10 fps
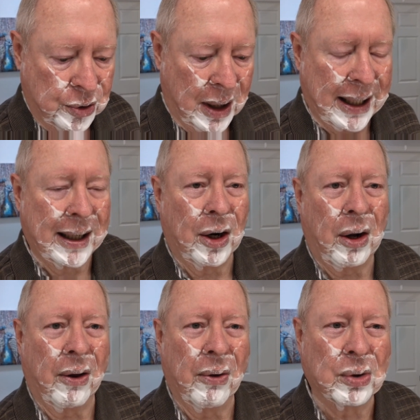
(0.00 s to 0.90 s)
Try to get
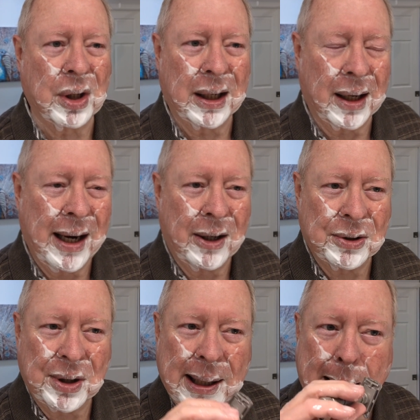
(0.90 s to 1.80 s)
all of those little
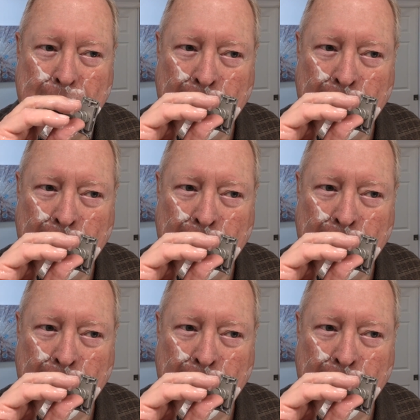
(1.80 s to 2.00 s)
hairs that